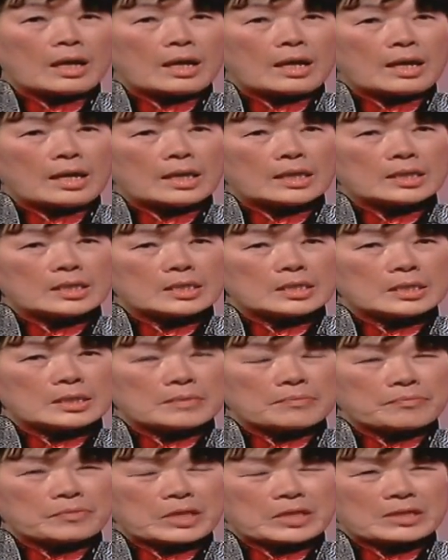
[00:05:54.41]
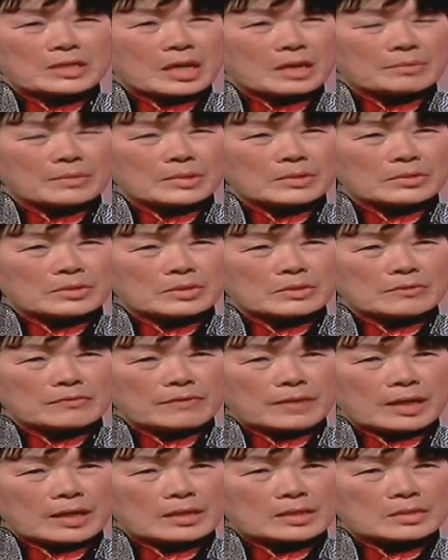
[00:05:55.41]
And time goes so
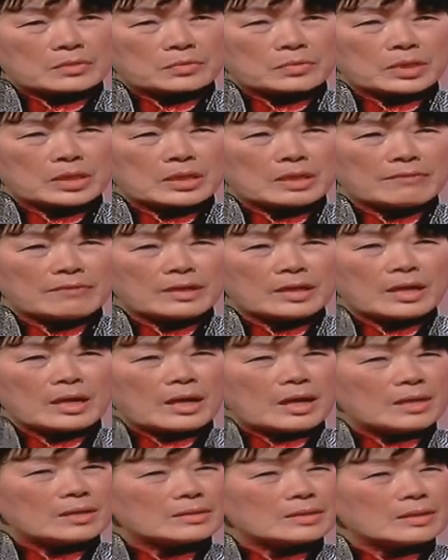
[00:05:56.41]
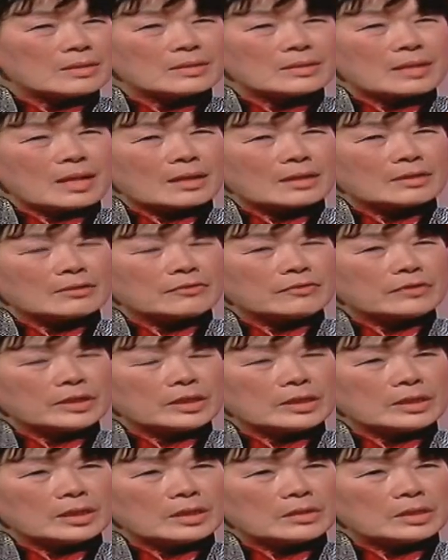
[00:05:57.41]
fast, it's like a
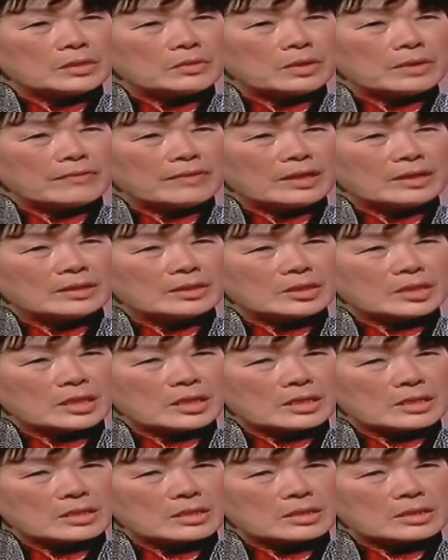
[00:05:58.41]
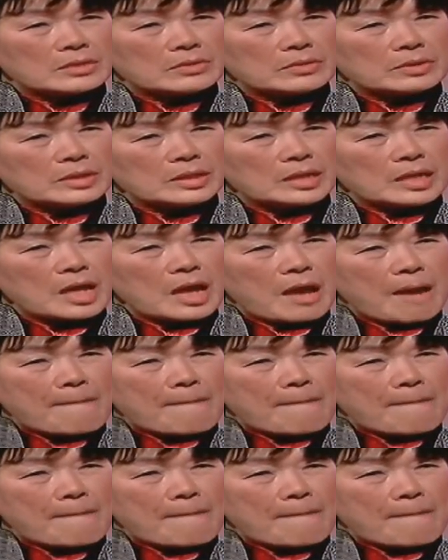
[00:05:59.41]
feeling that you never had the chance to really